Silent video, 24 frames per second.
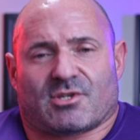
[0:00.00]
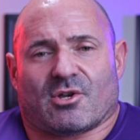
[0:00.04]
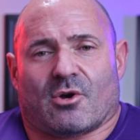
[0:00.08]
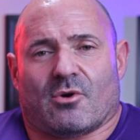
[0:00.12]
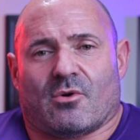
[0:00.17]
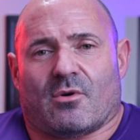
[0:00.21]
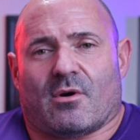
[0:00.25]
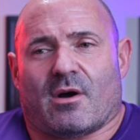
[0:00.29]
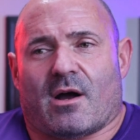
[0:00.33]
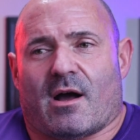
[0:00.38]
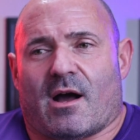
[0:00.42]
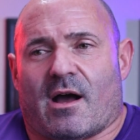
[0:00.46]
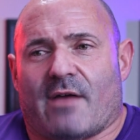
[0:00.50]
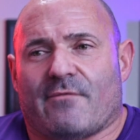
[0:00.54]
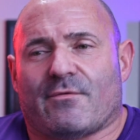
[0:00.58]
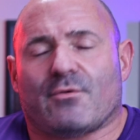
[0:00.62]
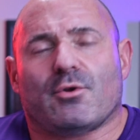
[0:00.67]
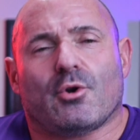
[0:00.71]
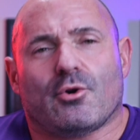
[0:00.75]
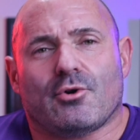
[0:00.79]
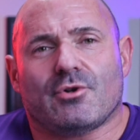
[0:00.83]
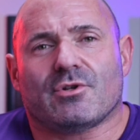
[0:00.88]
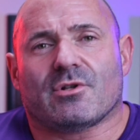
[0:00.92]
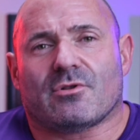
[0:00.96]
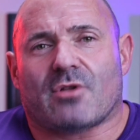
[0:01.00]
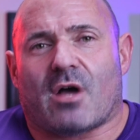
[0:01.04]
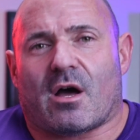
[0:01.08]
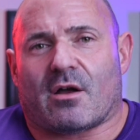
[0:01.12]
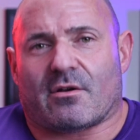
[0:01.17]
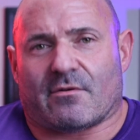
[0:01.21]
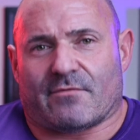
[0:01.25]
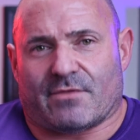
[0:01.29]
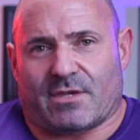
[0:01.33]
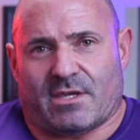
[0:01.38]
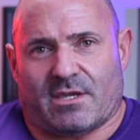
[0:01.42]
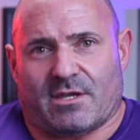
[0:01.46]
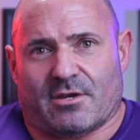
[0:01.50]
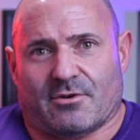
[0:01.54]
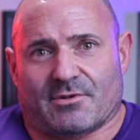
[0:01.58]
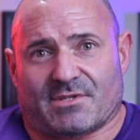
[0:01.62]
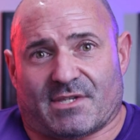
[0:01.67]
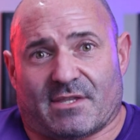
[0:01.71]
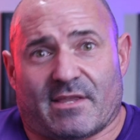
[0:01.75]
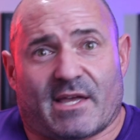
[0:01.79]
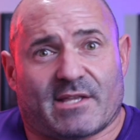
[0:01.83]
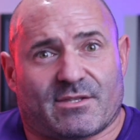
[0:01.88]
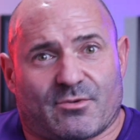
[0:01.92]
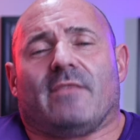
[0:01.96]
So I've learned a lot over the
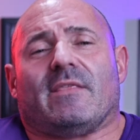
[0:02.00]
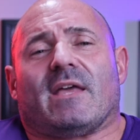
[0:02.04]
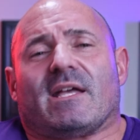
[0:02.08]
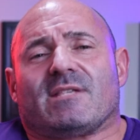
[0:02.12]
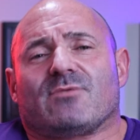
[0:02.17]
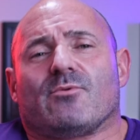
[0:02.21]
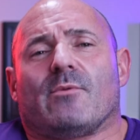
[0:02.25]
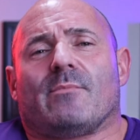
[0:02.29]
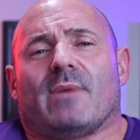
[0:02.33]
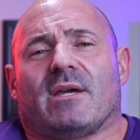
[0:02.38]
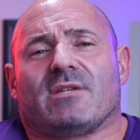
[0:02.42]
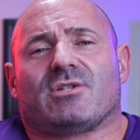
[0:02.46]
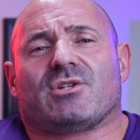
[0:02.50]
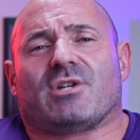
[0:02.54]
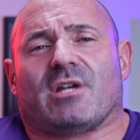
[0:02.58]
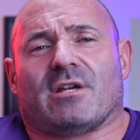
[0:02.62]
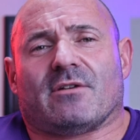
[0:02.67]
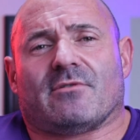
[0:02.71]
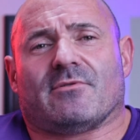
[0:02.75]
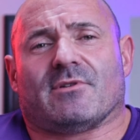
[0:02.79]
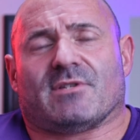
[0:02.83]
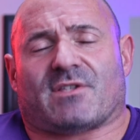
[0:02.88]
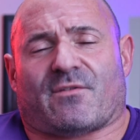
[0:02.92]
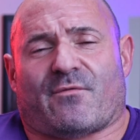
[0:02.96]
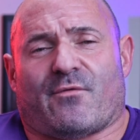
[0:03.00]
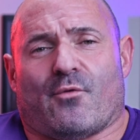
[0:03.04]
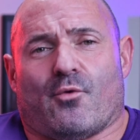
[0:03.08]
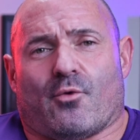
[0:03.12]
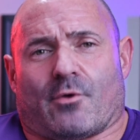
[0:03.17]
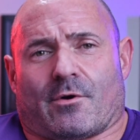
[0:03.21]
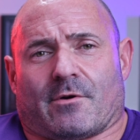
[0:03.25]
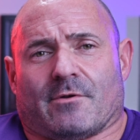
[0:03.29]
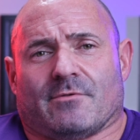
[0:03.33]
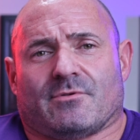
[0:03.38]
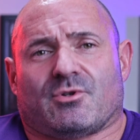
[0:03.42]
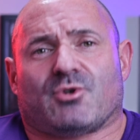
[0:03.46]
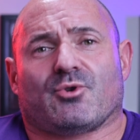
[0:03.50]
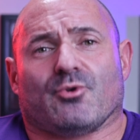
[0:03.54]
years. And that's what my channel is for.